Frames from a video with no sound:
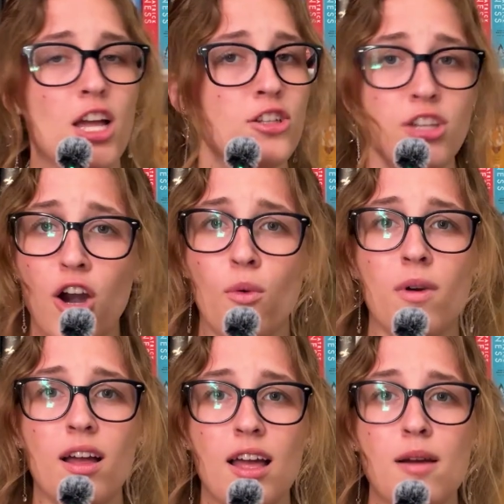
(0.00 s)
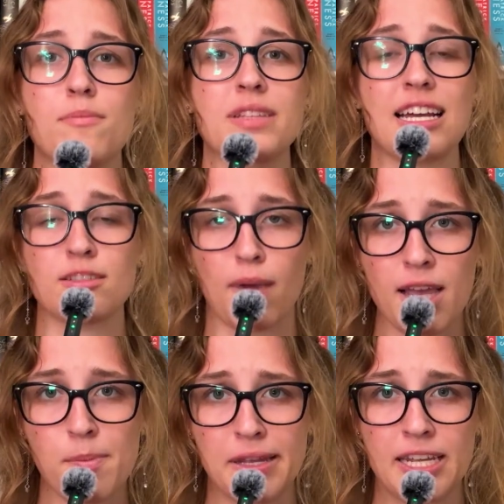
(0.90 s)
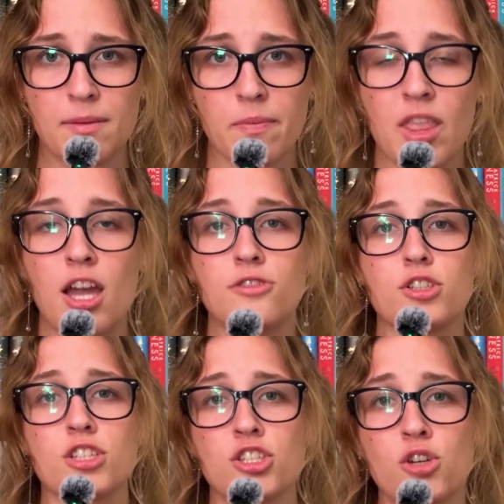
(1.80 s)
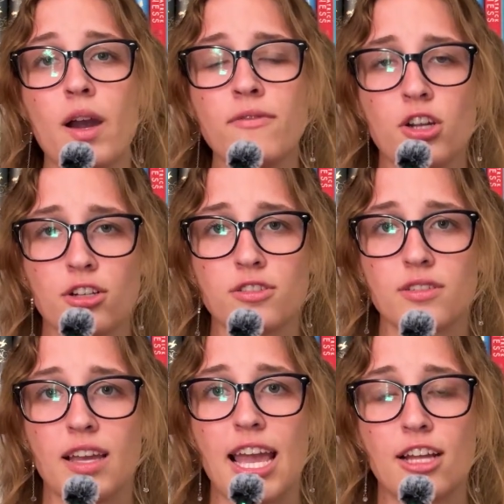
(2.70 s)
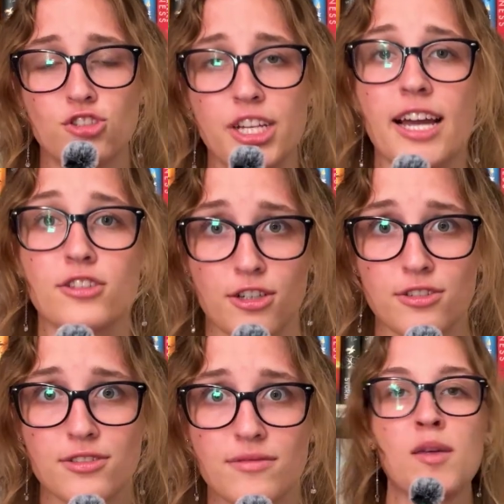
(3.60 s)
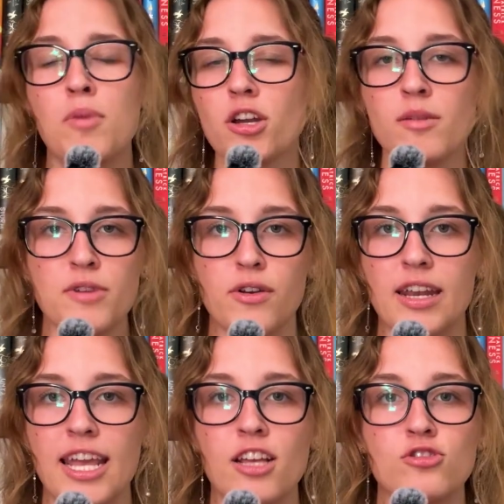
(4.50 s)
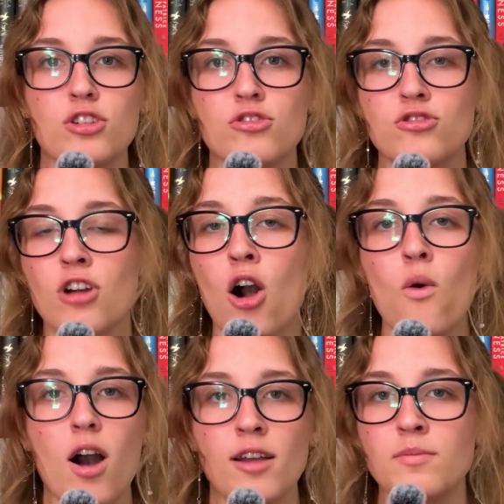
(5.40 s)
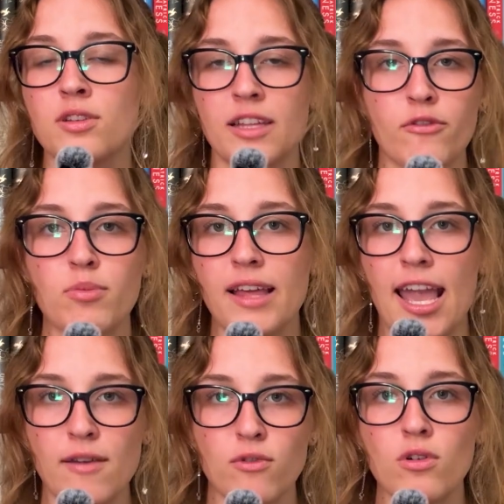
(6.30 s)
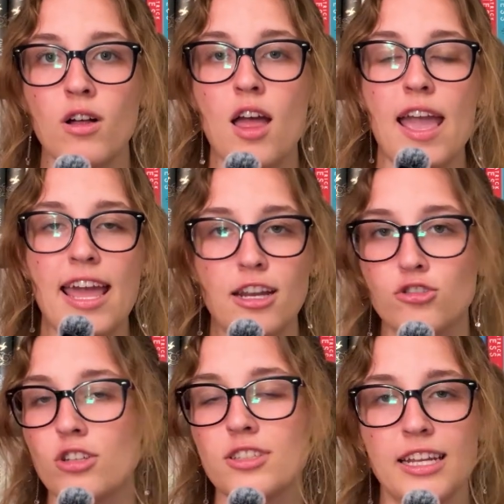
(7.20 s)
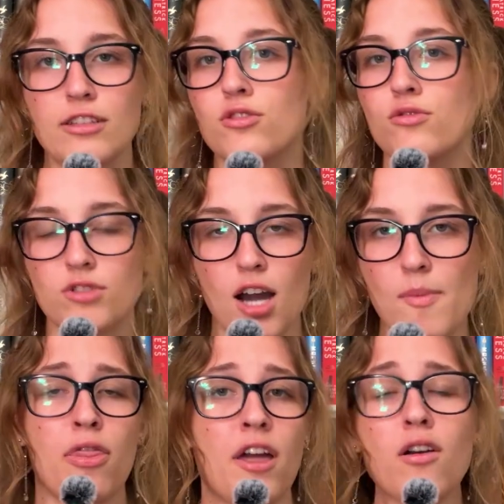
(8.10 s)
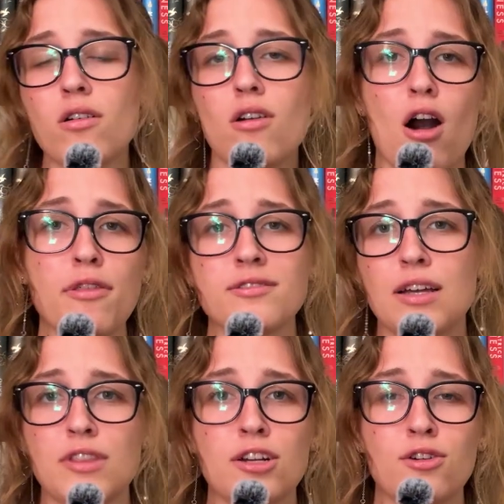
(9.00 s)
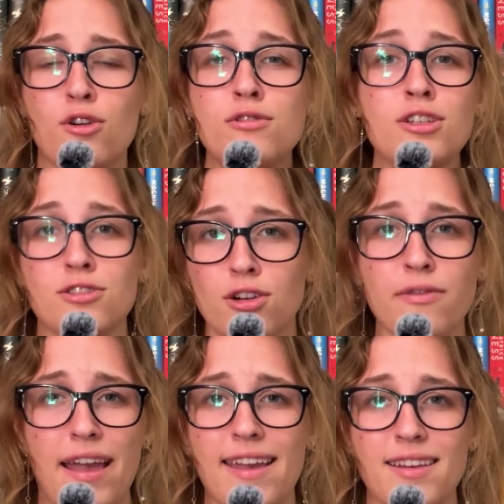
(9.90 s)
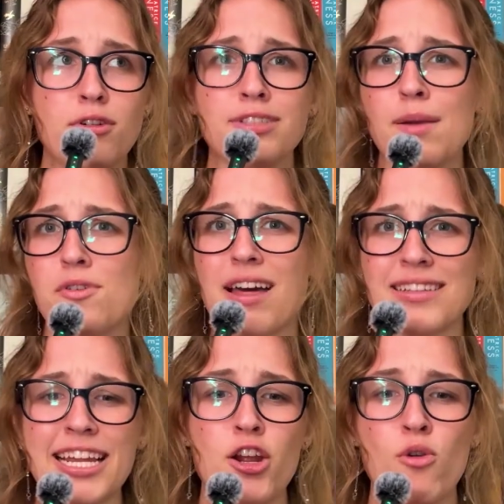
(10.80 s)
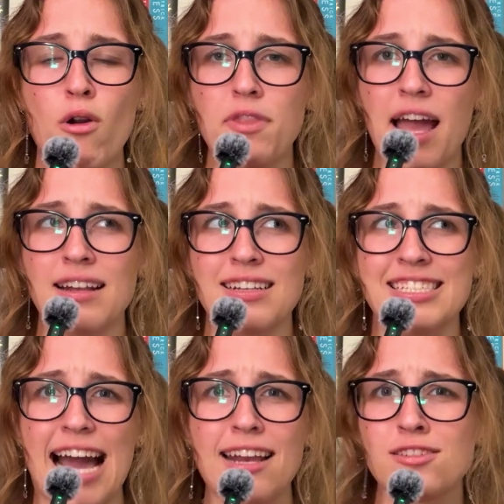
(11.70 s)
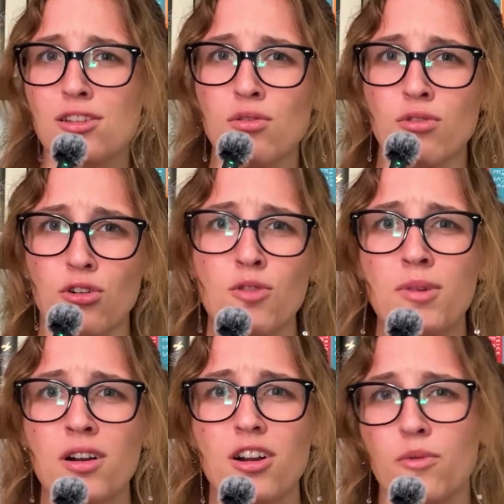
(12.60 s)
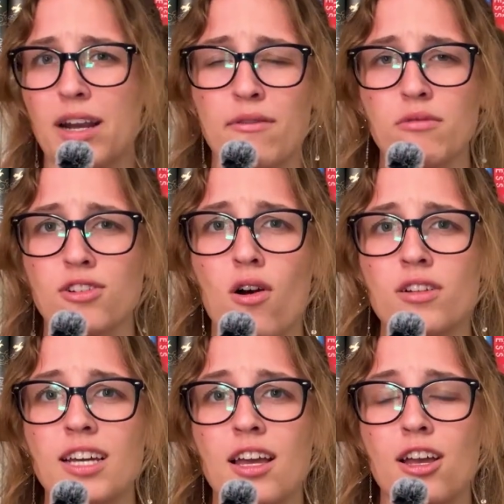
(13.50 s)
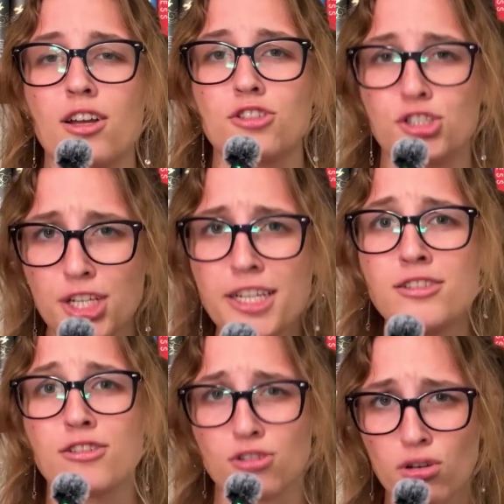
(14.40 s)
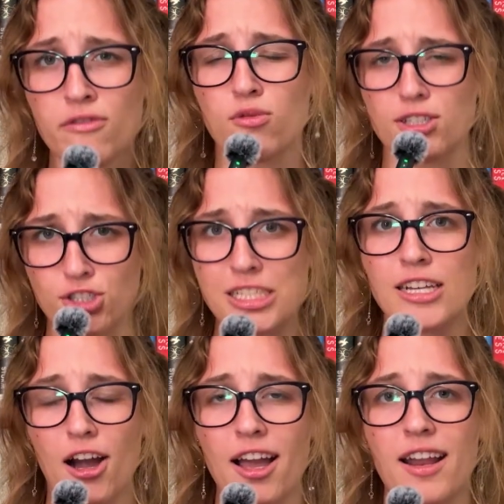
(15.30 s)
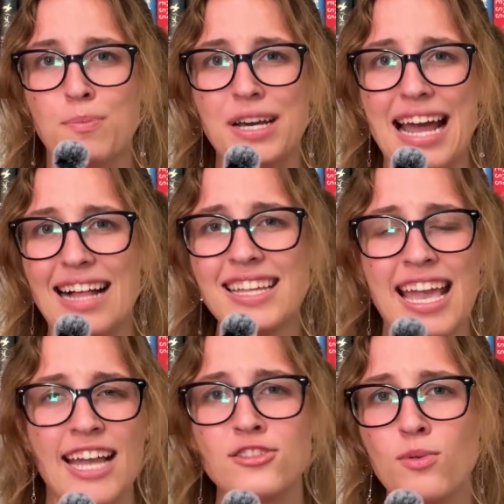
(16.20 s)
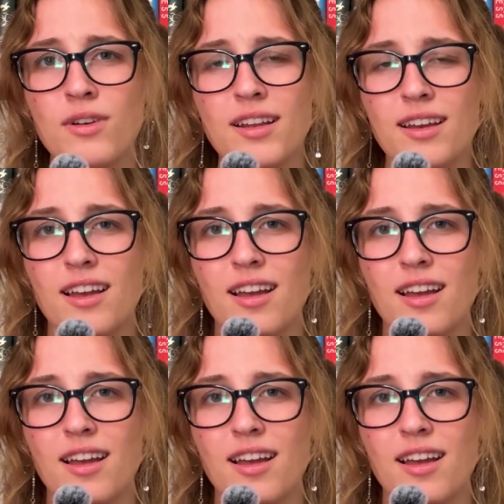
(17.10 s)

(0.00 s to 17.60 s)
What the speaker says: No, but that is my opinion, just as you have yours and she has hers. The book community is just so unbelievably hateful and it just needs to stop. There are authors out there who deserve hate. For example, that lady who wrote that Daddy's Little Girl book or whatever it was called, she deserved what she got. But Ali Hazelwood,